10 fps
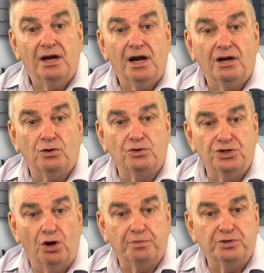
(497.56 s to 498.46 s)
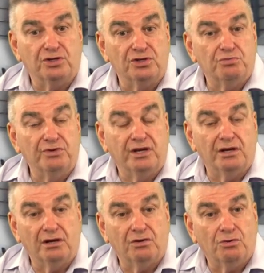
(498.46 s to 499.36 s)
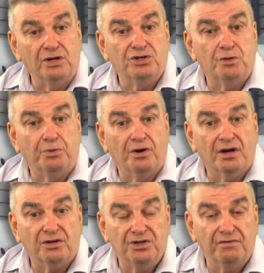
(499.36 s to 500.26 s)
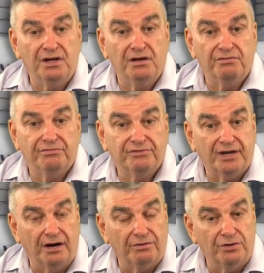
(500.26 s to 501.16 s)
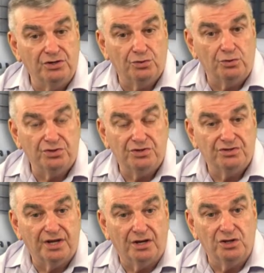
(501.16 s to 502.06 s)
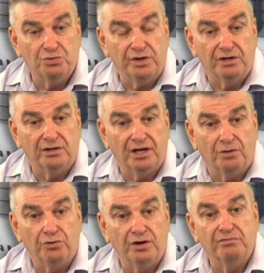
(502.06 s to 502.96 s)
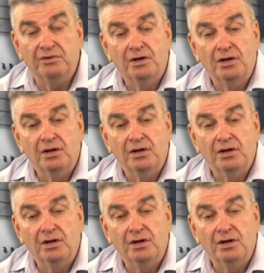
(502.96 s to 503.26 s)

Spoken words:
And of course the options. We can increase the productivity of current resources, that is, we can get rid of